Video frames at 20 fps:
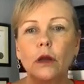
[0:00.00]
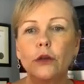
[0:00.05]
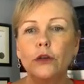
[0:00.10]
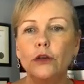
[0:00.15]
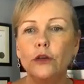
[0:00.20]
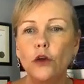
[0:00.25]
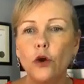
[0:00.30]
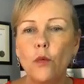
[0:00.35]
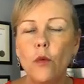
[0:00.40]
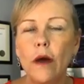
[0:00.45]

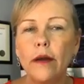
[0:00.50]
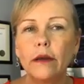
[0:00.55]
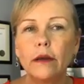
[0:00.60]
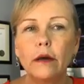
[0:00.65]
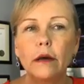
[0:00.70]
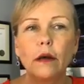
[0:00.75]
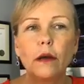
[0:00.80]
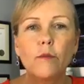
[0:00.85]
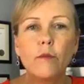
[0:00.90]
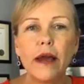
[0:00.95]
You know what?
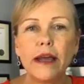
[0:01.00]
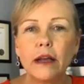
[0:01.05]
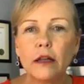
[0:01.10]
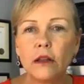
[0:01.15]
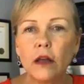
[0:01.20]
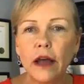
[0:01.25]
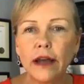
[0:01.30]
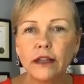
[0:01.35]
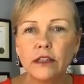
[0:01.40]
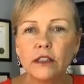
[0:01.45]
My
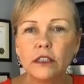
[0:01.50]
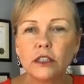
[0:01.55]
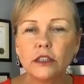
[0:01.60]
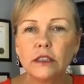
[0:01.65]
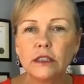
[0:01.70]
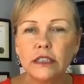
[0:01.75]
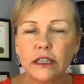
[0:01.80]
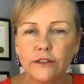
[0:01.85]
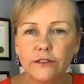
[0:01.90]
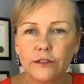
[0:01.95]
clients are
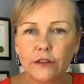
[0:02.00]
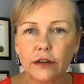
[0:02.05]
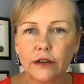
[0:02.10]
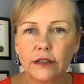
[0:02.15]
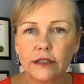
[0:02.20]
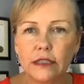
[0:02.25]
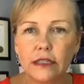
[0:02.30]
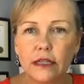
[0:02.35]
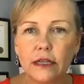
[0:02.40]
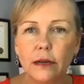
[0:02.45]

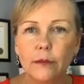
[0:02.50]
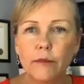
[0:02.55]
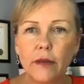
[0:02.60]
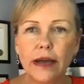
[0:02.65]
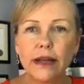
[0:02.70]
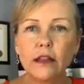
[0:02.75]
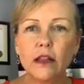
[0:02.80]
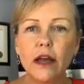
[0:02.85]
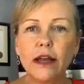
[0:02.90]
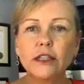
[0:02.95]
different.
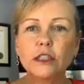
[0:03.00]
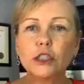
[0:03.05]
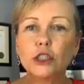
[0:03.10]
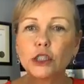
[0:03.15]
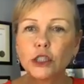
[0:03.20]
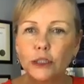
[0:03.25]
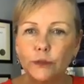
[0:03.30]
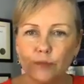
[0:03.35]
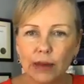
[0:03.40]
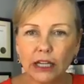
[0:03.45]
My clients are
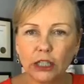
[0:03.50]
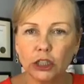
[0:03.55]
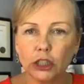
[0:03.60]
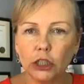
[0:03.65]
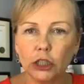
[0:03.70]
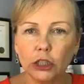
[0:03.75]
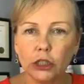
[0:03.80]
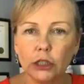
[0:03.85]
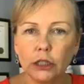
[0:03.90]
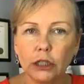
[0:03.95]

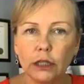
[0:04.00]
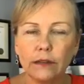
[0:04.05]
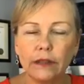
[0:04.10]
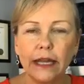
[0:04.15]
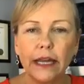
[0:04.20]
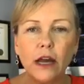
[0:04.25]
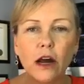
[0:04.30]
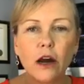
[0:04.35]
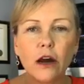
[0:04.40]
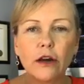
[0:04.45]
special.
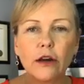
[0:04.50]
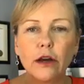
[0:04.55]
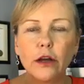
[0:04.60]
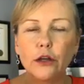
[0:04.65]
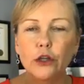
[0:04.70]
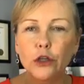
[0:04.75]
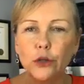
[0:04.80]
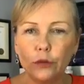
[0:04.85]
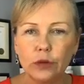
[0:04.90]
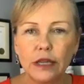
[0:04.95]
They are
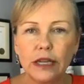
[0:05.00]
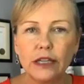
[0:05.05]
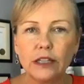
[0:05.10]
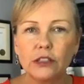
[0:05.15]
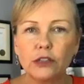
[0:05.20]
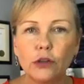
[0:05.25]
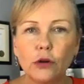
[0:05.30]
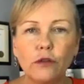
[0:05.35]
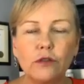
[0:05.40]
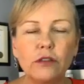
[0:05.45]
unique
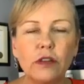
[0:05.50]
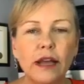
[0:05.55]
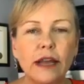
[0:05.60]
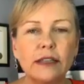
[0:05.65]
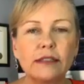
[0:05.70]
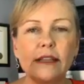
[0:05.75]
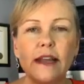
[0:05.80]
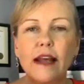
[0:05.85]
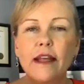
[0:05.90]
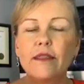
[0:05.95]

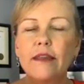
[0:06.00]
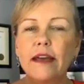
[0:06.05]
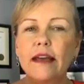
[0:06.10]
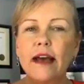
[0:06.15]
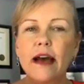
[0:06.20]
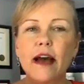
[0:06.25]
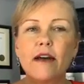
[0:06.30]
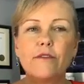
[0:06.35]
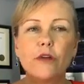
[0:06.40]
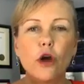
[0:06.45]
snowflakes. They
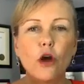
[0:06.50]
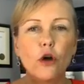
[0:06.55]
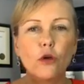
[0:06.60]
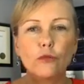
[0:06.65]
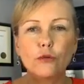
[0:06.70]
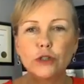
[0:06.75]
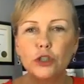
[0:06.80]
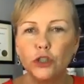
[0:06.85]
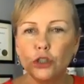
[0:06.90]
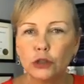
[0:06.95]
have
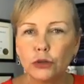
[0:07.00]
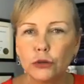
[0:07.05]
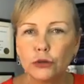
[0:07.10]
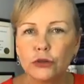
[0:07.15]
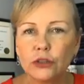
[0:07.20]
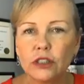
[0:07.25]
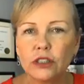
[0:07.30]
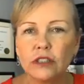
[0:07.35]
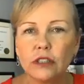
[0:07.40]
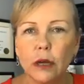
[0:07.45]

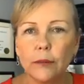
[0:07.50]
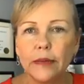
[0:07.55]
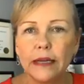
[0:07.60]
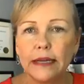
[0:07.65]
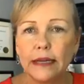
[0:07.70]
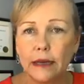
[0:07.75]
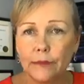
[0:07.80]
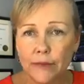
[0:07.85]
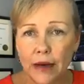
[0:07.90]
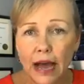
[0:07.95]
reduced
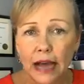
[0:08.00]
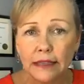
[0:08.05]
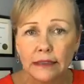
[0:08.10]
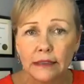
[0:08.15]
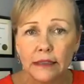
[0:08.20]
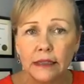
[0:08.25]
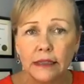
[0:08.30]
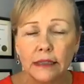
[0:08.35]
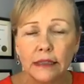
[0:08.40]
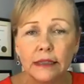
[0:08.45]
stomach
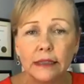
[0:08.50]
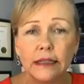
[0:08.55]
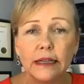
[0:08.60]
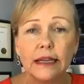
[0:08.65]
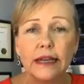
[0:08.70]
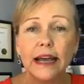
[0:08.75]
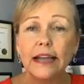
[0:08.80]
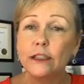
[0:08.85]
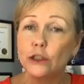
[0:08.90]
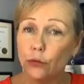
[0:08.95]
capacity,
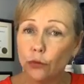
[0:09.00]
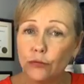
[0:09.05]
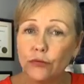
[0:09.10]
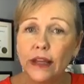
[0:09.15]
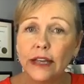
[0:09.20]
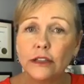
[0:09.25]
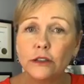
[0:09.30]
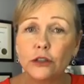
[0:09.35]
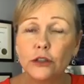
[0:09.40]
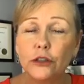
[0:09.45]
and so
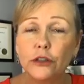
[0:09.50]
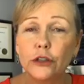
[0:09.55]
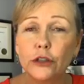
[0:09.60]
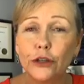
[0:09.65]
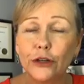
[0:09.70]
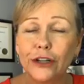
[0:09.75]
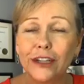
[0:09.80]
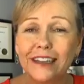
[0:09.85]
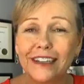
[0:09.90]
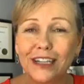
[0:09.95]
things are going to
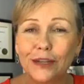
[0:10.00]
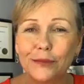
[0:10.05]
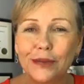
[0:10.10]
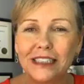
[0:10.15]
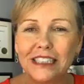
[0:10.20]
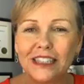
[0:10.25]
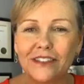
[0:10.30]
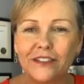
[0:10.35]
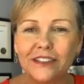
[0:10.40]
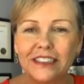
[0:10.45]
look a little
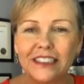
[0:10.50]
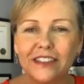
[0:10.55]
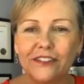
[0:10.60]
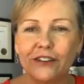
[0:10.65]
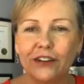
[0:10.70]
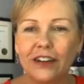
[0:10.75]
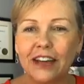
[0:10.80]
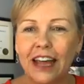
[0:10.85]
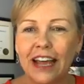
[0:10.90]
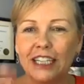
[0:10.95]
bit
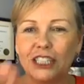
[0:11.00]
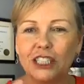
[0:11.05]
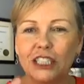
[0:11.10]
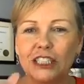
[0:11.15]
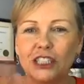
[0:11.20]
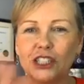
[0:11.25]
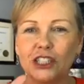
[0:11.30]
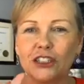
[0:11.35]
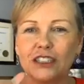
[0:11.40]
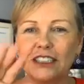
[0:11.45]
different. Hey
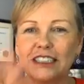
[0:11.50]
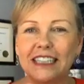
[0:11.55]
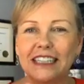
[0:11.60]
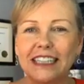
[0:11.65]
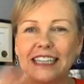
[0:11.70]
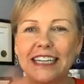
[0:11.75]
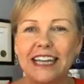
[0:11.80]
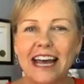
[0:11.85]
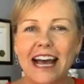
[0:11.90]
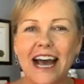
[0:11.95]
Ginger,
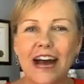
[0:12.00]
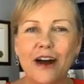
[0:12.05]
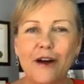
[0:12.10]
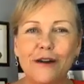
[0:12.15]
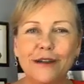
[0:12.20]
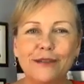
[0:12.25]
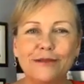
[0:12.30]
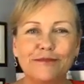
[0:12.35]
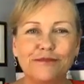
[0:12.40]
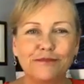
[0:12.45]
Selena, how are you?